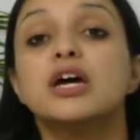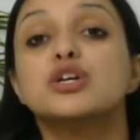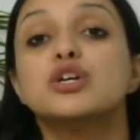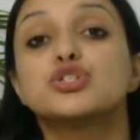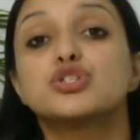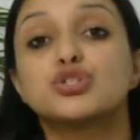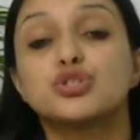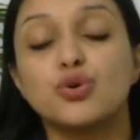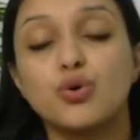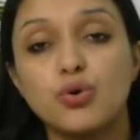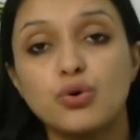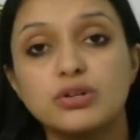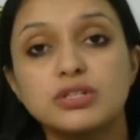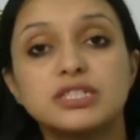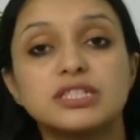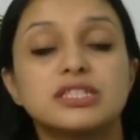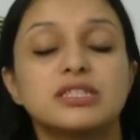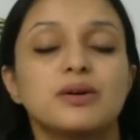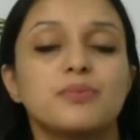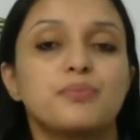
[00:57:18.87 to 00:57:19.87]

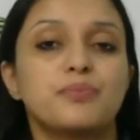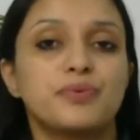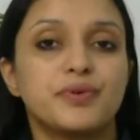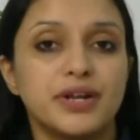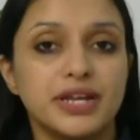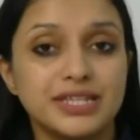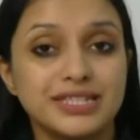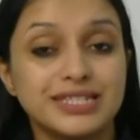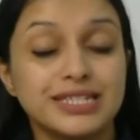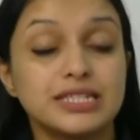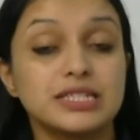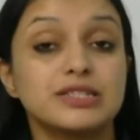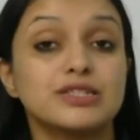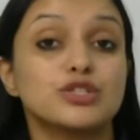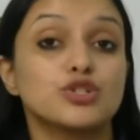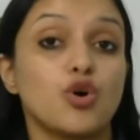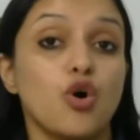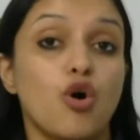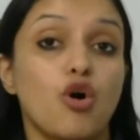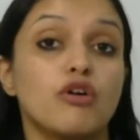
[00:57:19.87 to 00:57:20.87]
shows the
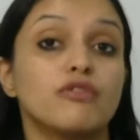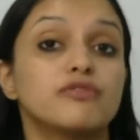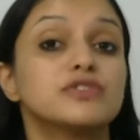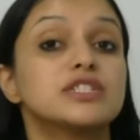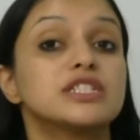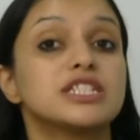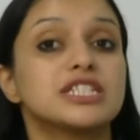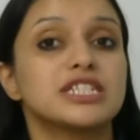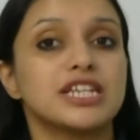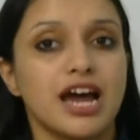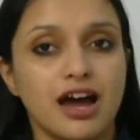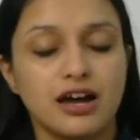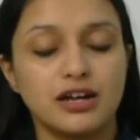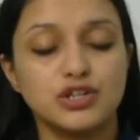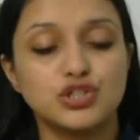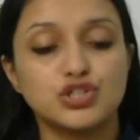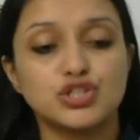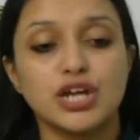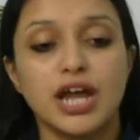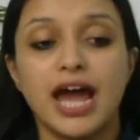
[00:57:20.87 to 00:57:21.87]
presence of
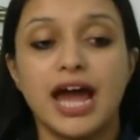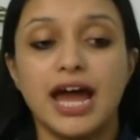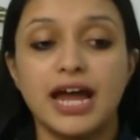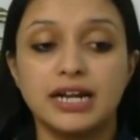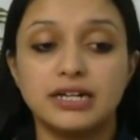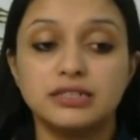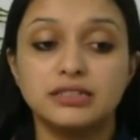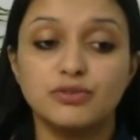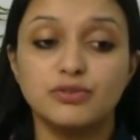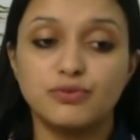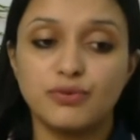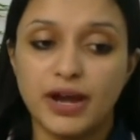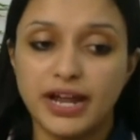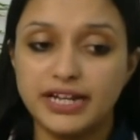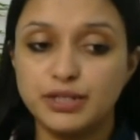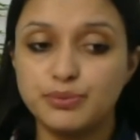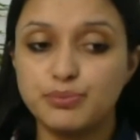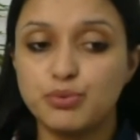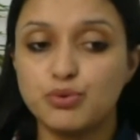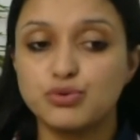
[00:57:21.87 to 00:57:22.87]
starch, and the
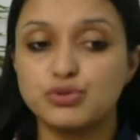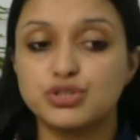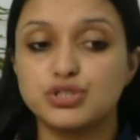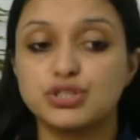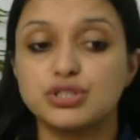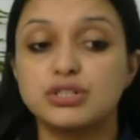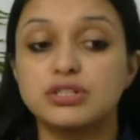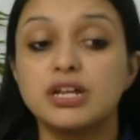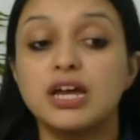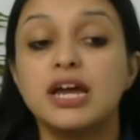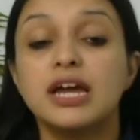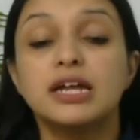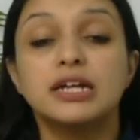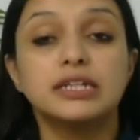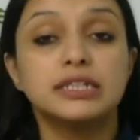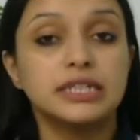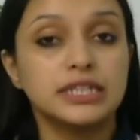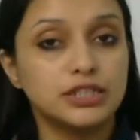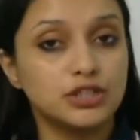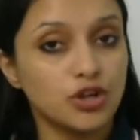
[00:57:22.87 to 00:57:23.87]
white portion
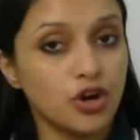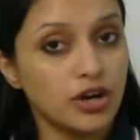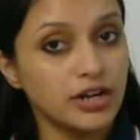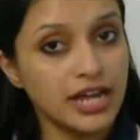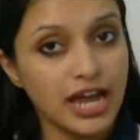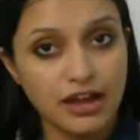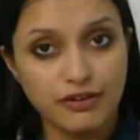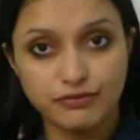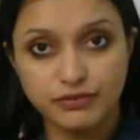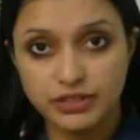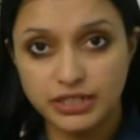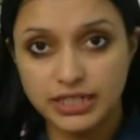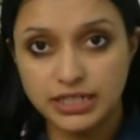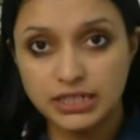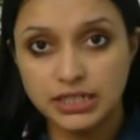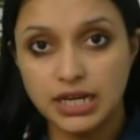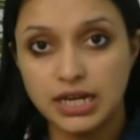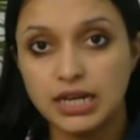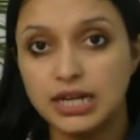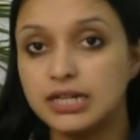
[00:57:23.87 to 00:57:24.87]
did not have
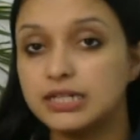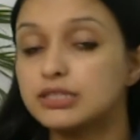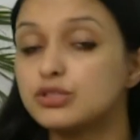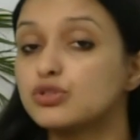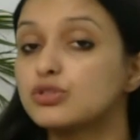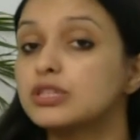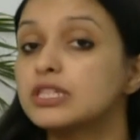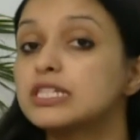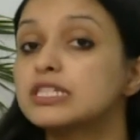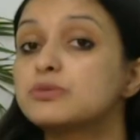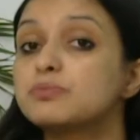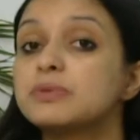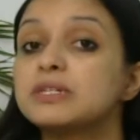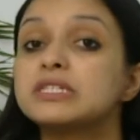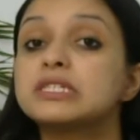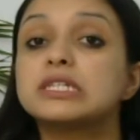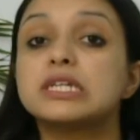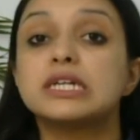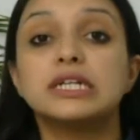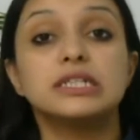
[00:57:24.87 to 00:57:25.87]
green color. So this
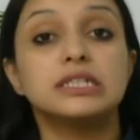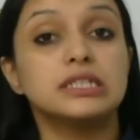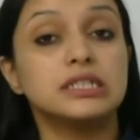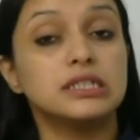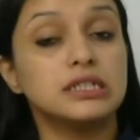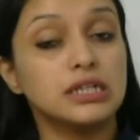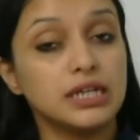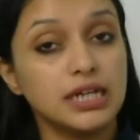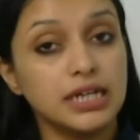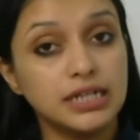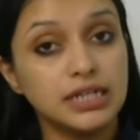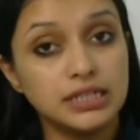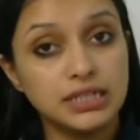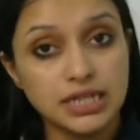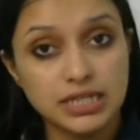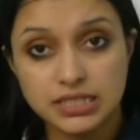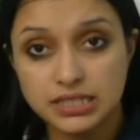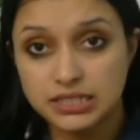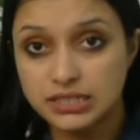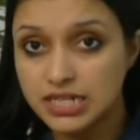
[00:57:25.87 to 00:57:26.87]
means it
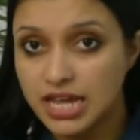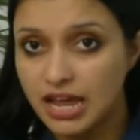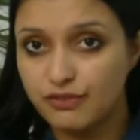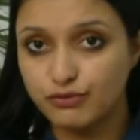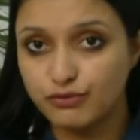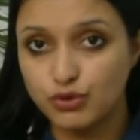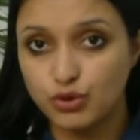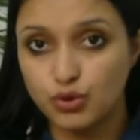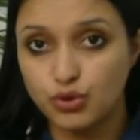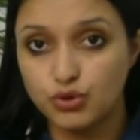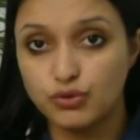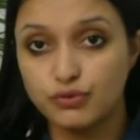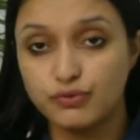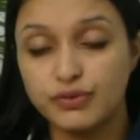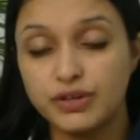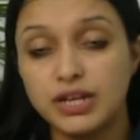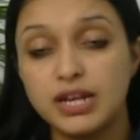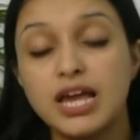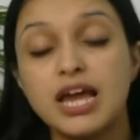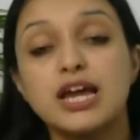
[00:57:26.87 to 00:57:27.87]
doesn't have
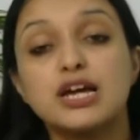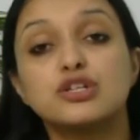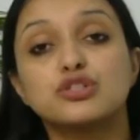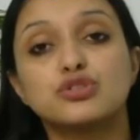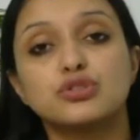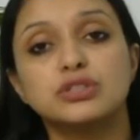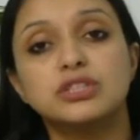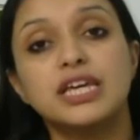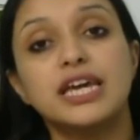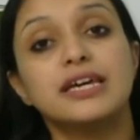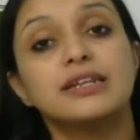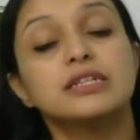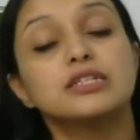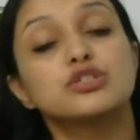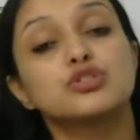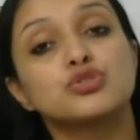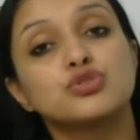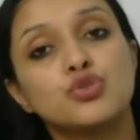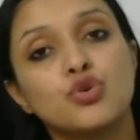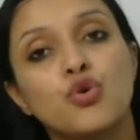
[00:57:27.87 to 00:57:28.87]
chlorophyll. So there is
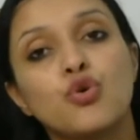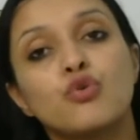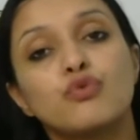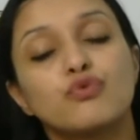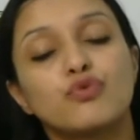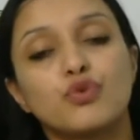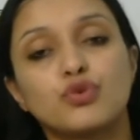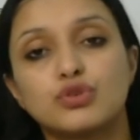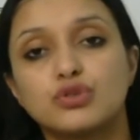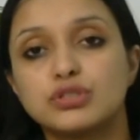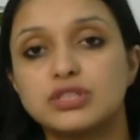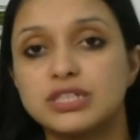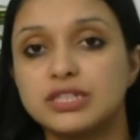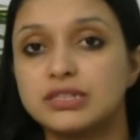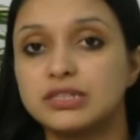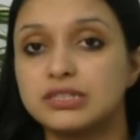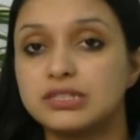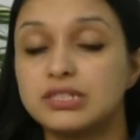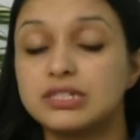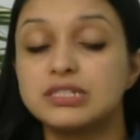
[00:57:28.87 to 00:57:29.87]
no
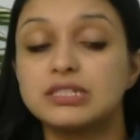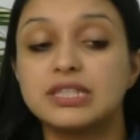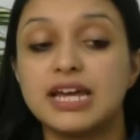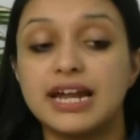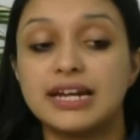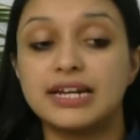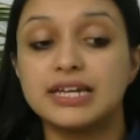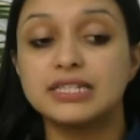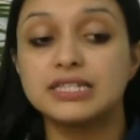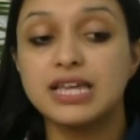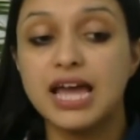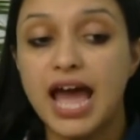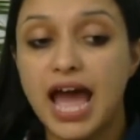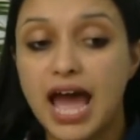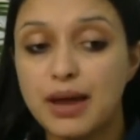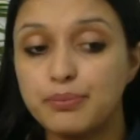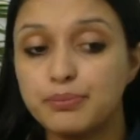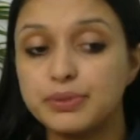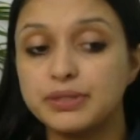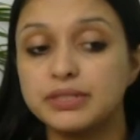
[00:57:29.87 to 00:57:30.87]
photosynthesis that has
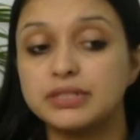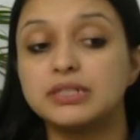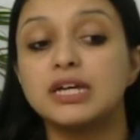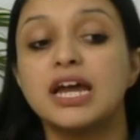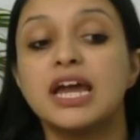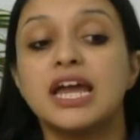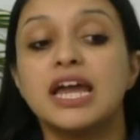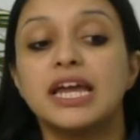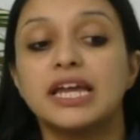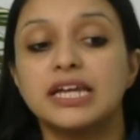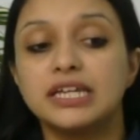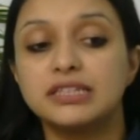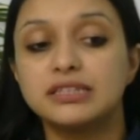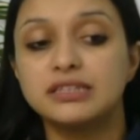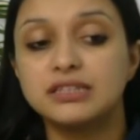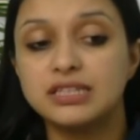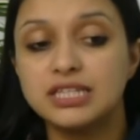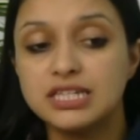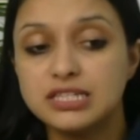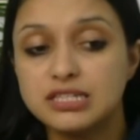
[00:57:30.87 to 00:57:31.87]
happened
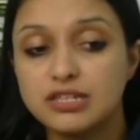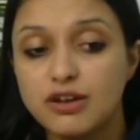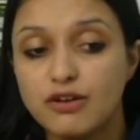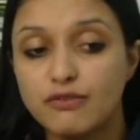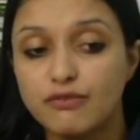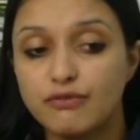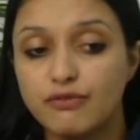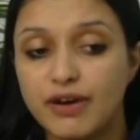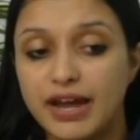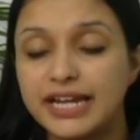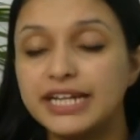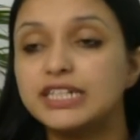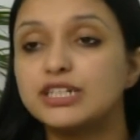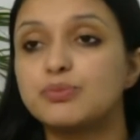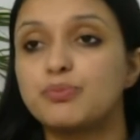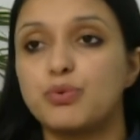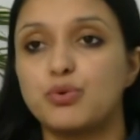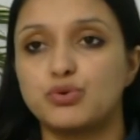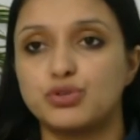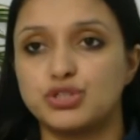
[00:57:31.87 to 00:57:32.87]
in this
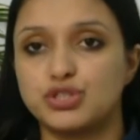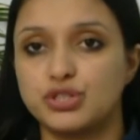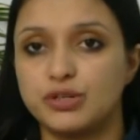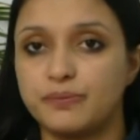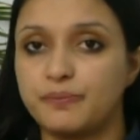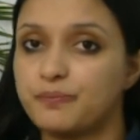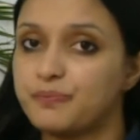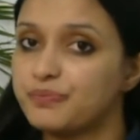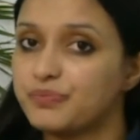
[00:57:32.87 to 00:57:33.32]
white portion.